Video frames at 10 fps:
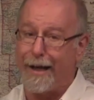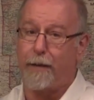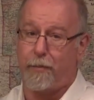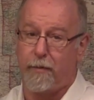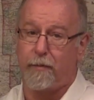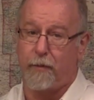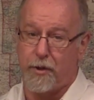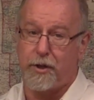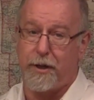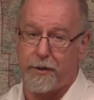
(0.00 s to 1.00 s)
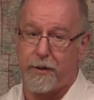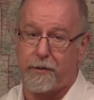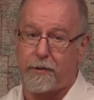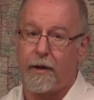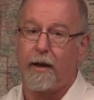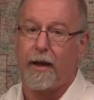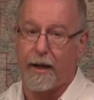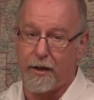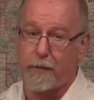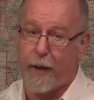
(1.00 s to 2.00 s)
up with Jesus
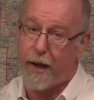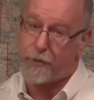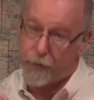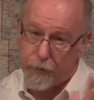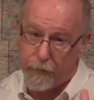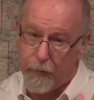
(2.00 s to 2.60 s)
and his apostles.